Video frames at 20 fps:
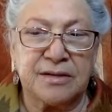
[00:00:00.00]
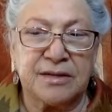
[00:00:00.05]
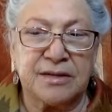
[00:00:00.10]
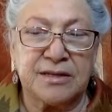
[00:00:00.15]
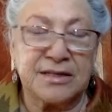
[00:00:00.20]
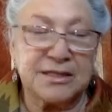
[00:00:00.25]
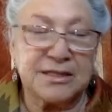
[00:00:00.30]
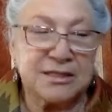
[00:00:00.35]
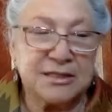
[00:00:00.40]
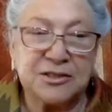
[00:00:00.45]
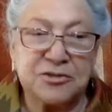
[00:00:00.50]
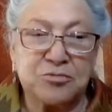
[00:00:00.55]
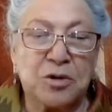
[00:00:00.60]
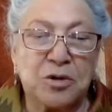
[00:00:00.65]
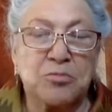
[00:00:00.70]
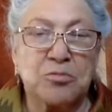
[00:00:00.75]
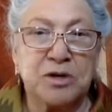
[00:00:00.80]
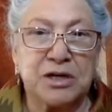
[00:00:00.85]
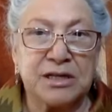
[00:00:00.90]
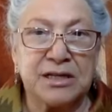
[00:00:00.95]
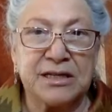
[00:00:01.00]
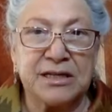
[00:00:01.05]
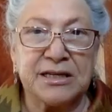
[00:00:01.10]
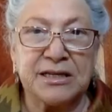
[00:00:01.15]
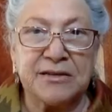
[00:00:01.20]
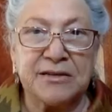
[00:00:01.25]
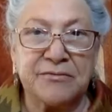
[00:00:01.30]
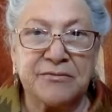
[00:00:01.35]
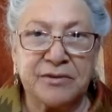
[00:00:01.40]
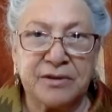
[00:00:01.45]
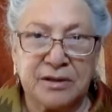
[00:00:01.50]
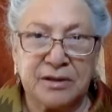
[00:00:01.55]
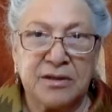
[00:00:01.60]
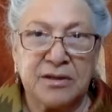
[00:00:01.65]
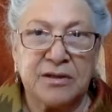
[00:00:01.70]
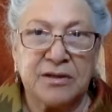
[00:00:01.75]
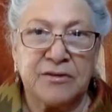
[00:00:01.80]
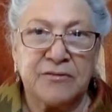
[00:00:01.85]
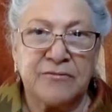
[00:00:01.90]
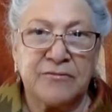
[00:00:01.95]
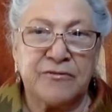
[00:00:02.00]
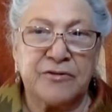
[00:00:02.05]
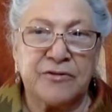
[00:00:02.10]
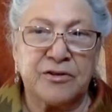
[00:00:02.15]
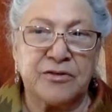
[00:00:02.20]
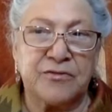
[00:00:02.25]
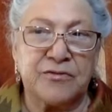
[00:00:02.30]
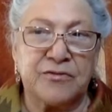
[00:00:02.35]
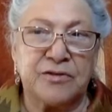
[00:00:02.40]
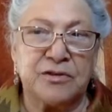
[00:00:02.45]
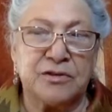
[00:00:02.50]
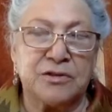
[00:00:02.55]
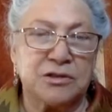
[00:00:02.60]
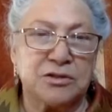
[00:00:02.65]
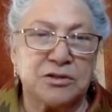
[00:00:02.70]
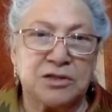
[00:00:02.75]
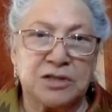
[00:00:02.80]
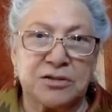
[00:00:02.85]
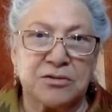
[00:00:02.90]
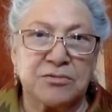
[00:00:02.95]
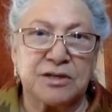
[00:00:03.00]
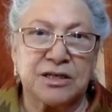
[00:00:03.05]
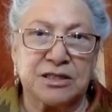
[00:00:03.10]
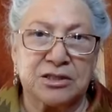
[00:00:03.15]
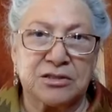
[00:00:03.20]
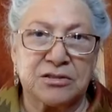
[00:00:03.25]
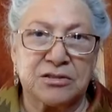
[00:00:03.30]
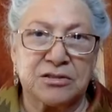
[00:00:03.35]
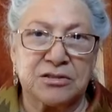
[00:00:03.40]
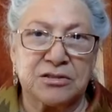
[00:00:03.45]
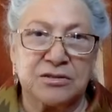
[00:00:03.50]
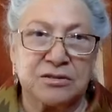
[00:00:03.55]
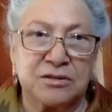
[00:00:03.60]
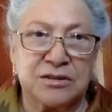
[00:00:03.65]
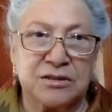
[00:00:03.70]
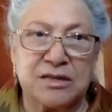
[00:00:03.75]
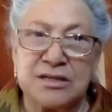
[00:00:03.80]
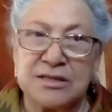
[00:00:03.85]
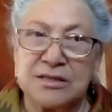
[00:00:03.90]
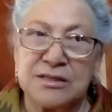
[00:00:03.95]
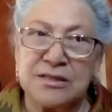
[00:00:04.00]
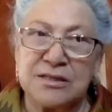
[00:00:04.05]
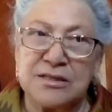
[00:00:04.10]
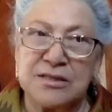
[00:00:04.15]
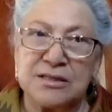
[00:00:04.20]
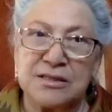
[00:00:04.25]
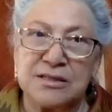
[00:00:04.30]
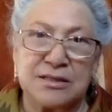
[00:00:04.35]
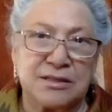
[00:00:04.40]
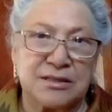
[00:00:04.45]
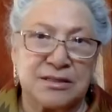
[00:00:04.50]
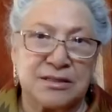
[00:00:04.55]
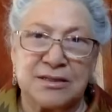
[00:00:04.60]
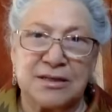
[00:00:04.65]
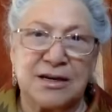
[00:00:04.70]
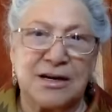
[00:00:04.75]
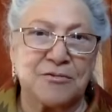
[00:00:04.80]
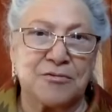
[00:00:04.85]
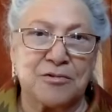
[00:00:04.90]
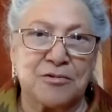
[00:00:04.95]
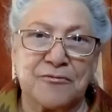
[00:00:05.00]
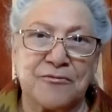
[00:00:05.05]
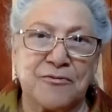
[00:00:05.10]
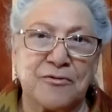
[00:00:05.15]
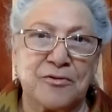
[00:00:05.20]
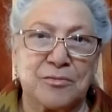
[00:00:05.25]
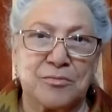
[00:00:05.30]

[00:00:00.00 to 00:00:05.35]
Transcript: this is what we leave for the future generations. This is our